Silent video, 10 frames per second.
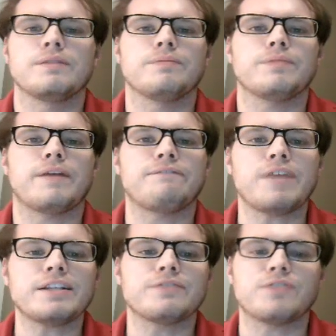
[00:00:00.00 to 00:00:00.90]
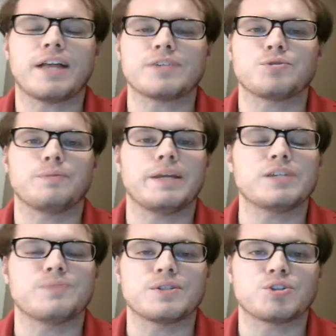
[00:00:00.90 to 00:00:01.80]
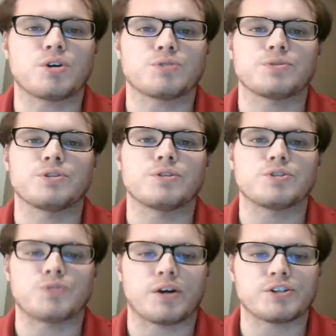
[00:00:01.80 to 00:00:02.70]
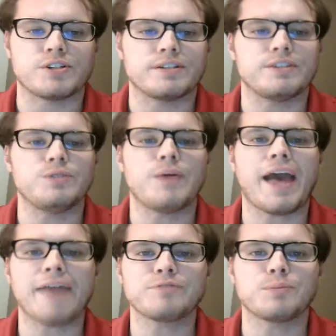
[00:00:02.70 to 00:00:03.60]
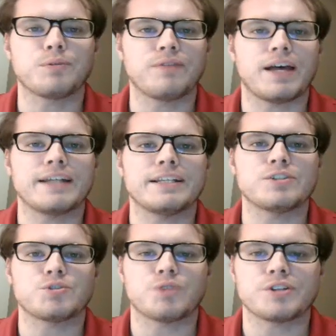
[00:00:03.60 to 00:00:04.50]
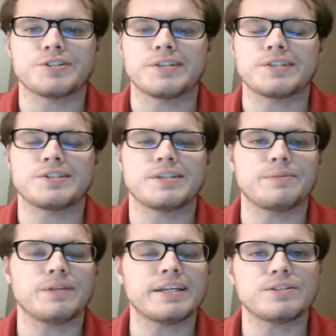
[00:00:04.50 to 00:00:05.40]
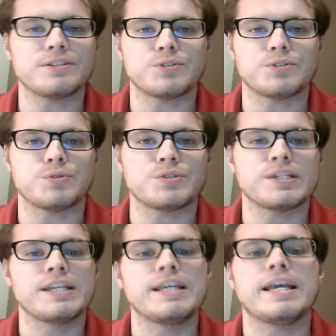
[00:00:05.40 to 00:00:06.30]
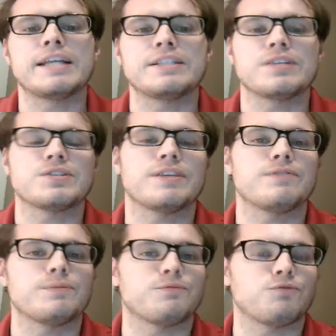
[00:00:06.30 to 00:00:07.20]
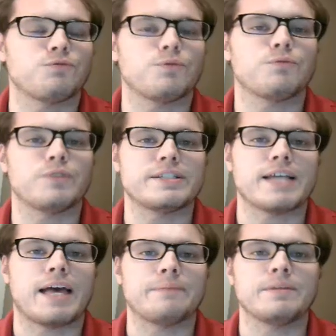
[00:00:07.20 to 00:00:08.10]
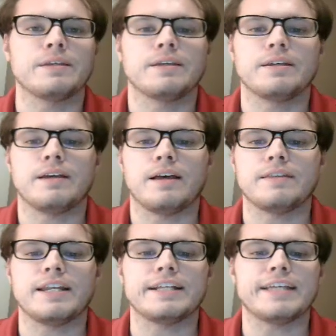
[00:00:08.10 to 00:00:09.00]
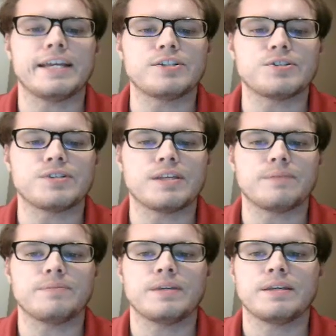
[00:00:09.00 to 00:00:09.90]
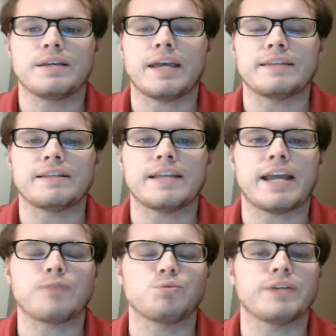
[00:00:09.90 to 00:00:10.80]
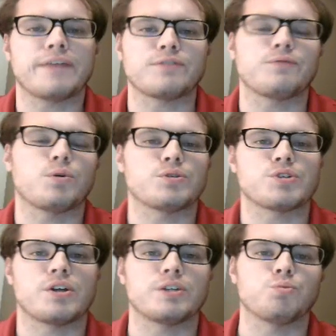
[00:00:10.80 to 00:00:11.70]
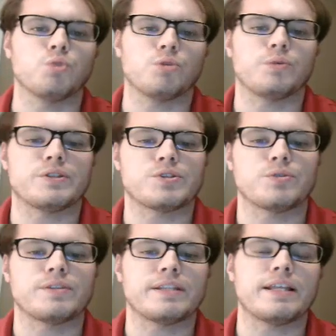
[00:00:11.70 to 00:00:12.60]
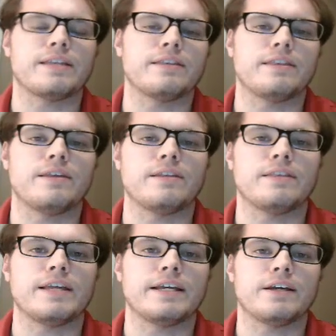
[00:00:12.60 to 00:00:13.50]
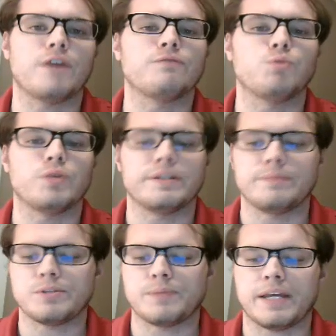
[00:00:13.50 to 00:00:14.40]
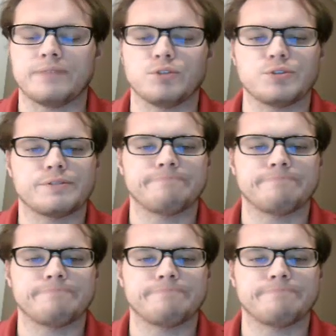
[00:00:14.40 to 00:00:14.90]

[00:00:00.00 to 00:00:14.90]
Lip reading: effective classroom management starts with your instruction. You have to provide instruction that's stimulating to the students and doesn't give them free time, that engages them, and that they really have to focus on and work with so that they avoid misbehaviors.